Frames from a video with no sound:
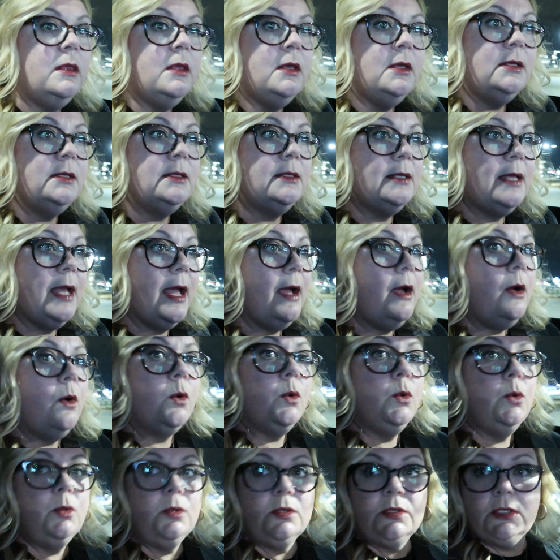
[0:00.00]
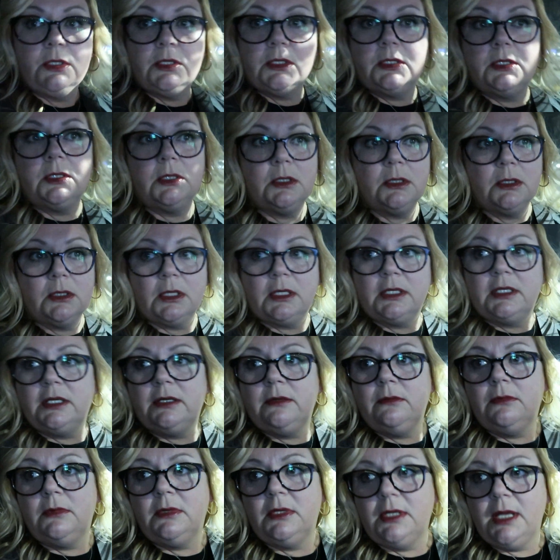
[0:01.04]
this out. I
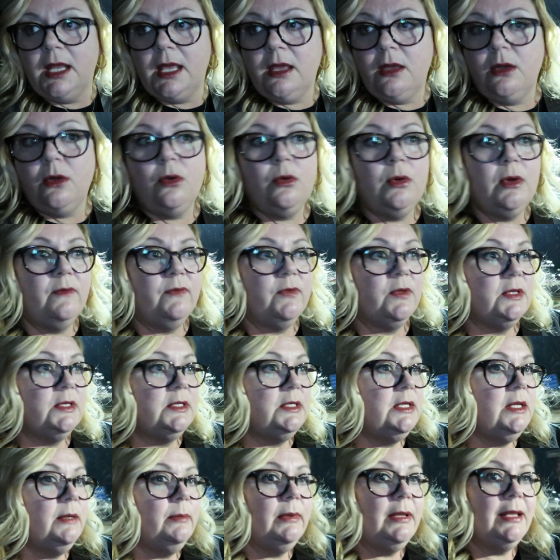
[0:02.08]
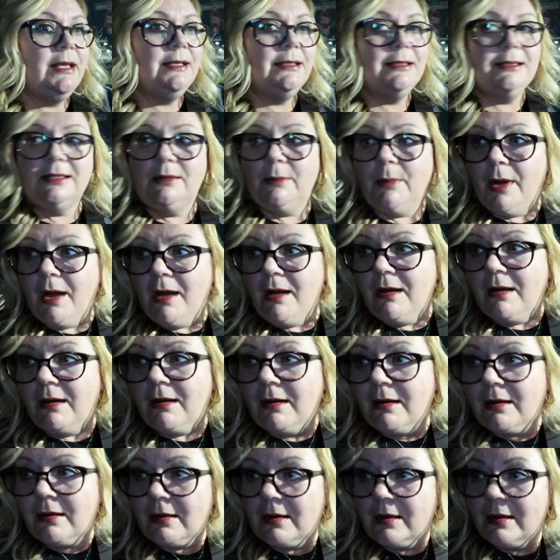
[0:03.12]
don't know if there's any place to park.
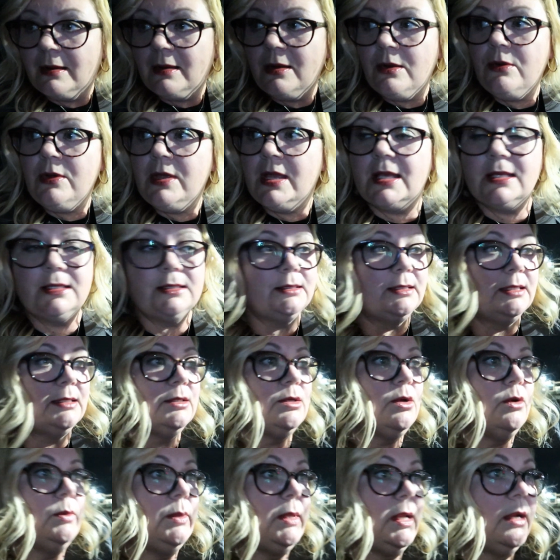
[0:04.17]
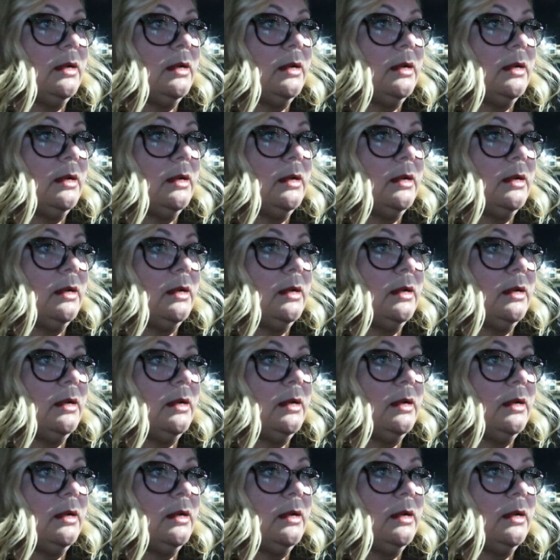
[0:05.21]
Oh yes, let's go in